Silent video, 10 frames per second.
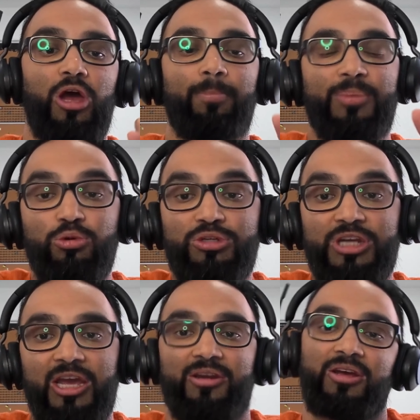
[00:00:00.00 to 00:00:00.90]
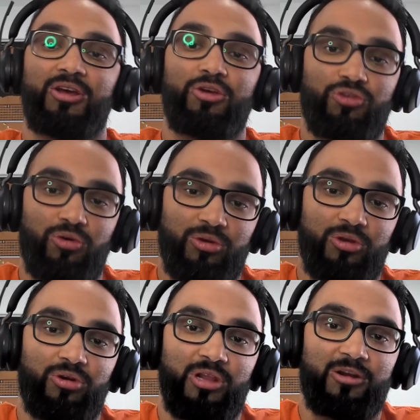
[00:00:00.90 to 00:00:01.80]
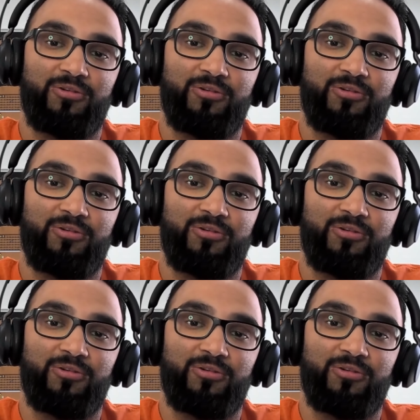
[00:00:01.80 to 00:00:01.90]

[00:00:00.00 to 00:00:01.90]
Butane, so lighter